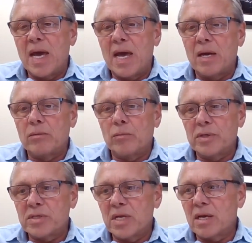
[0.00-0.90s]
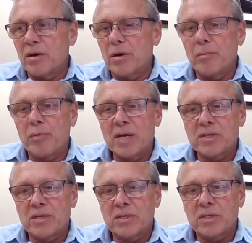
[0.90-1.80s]
And once that carrier
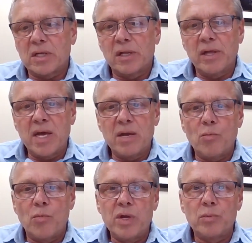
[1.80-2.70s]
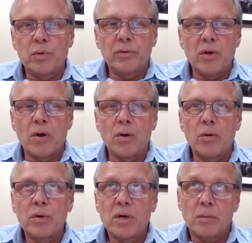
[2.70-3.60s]
processes the claim, we will
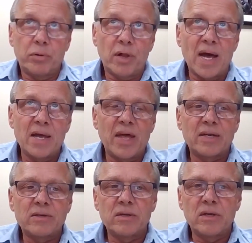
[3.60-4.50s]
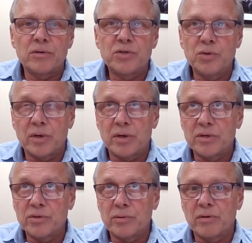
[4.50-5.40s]
know, apply that, $200
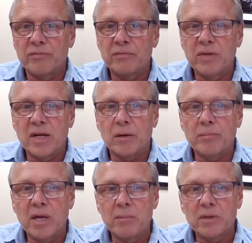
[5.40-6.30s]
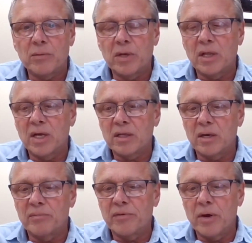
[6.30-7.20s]
or $250 payment that we
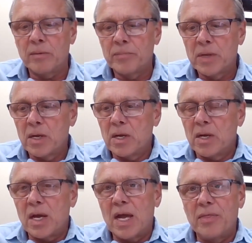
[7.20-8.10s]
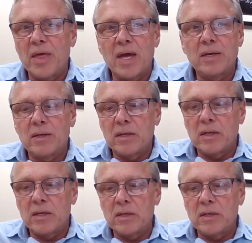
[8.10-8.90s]
collected up front. And then,